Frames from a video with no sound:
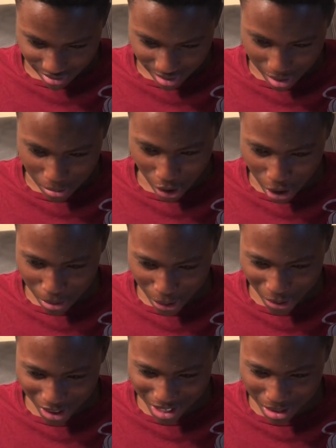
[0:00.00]
Barbeau
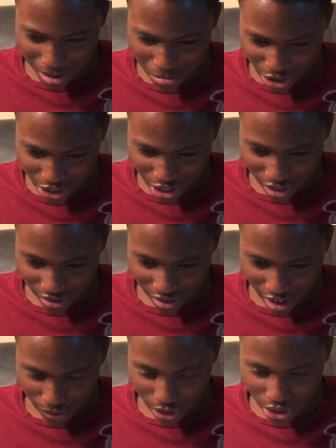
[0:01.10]
was in prison
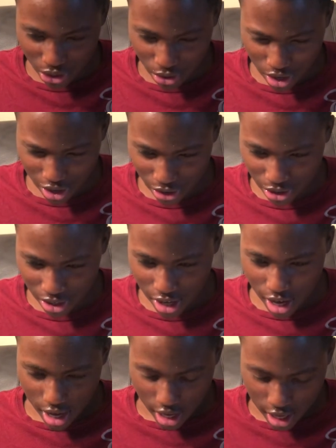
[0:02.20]
for 2 years,
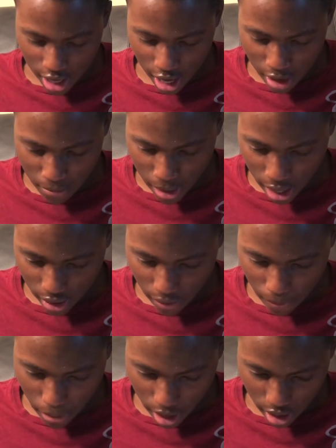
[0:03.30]
he came back
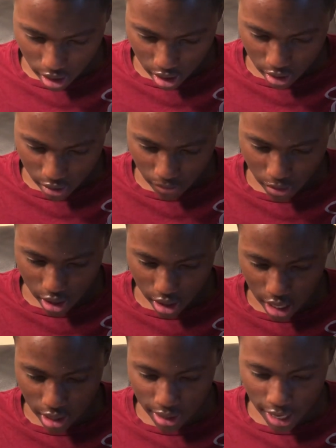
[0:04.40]
and then
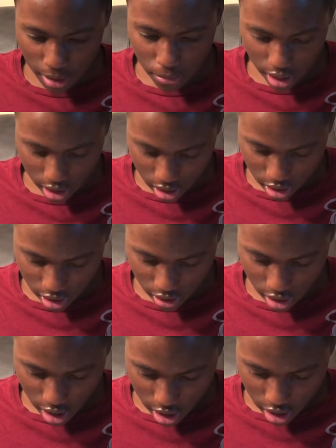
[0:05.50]
kidnapped
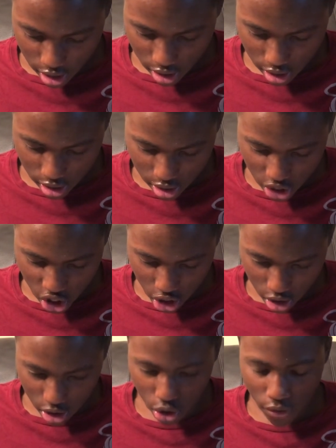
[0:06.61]

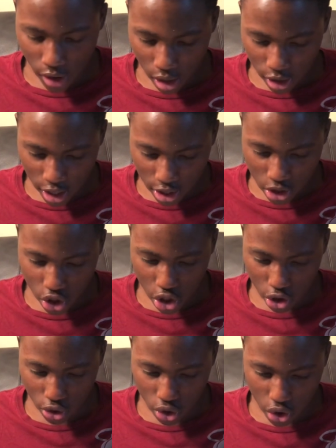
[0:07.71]
Duvalier's
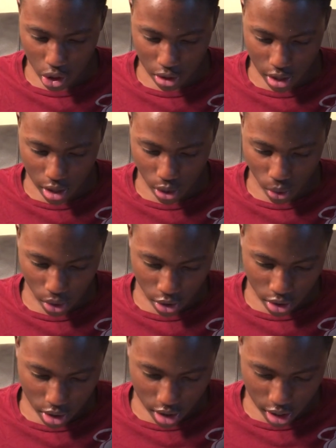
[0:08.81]
children in order
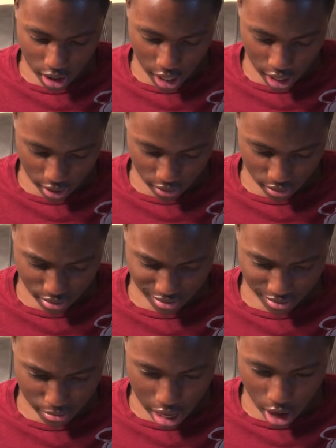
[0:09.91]
to gain
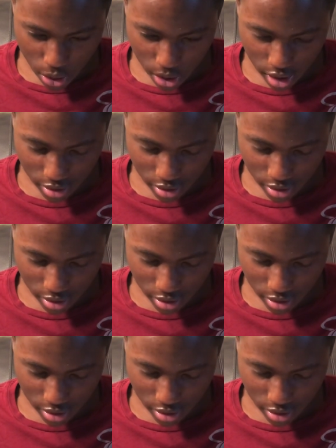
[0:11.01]
power.